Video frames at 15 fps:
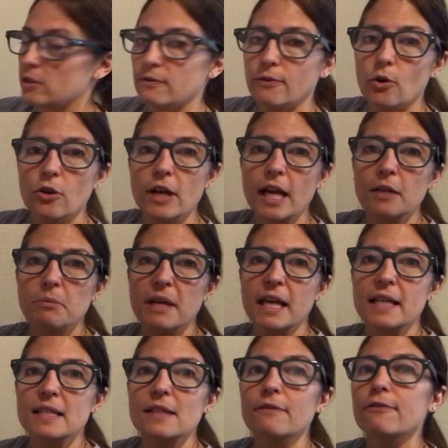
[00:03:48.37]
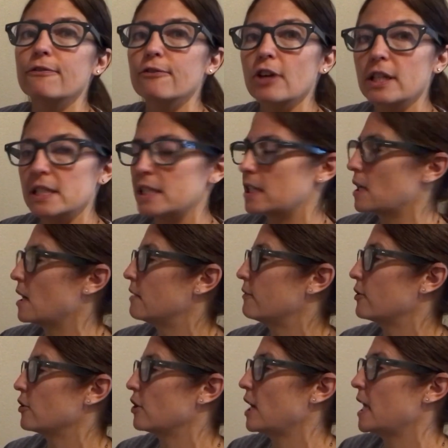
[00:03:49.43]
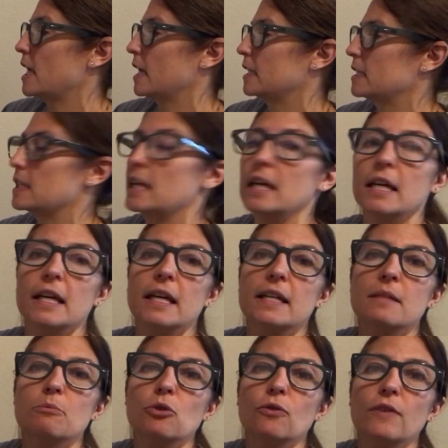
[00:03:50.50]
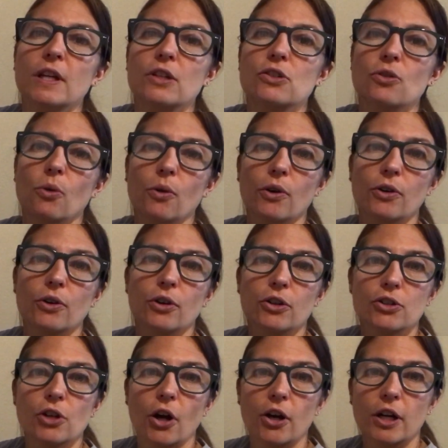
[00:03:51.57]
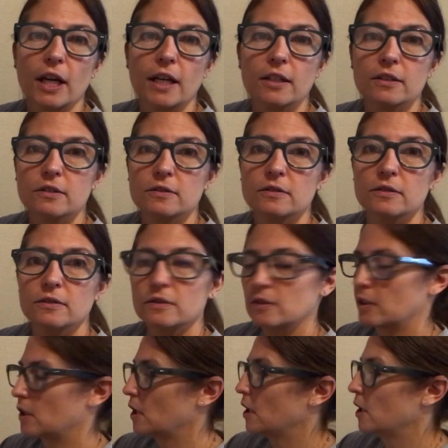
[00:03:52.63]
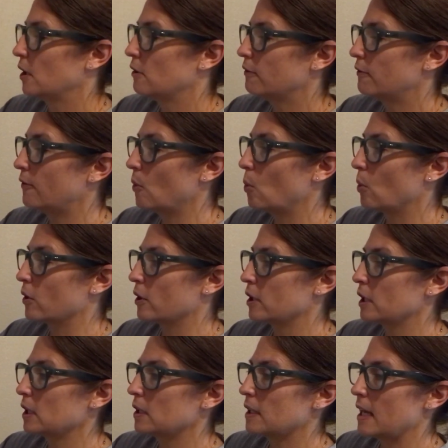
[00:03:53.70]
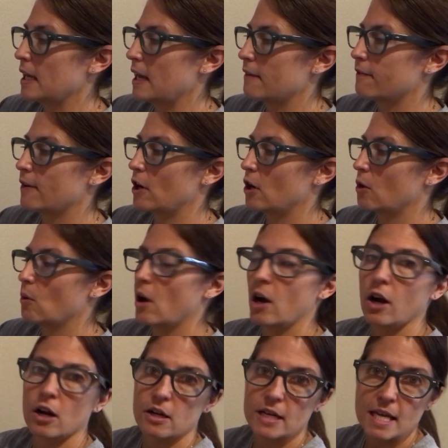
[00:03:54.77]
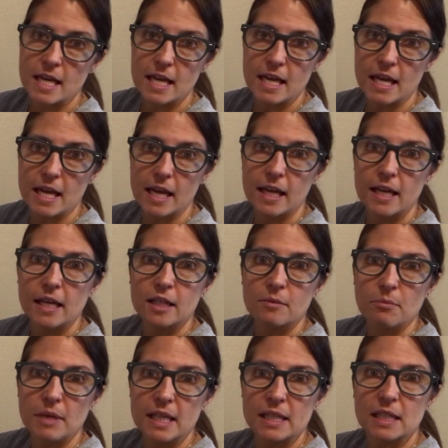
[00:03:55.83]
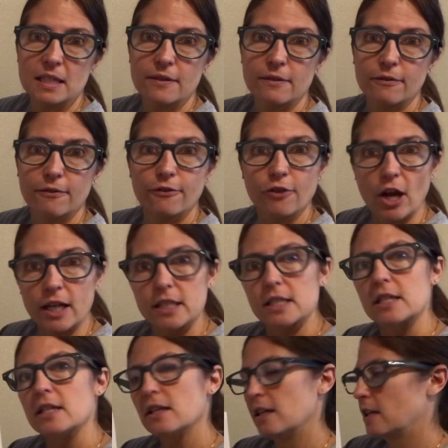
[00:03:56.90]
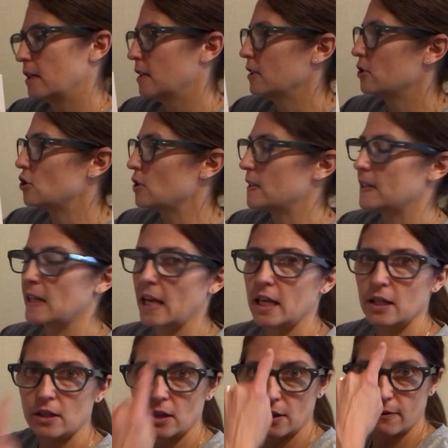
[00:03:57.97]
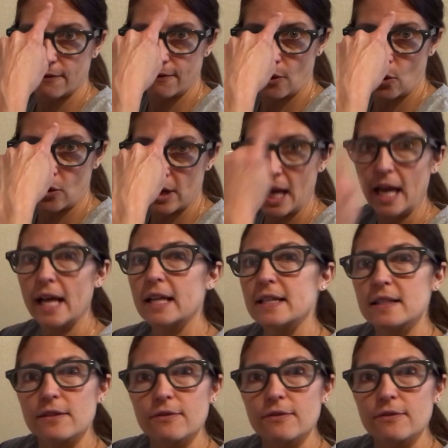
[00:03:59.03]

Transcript: a forehand because the front of her hand is moving toward her target. For, F-O-R-E, means front. Just like the forehead is the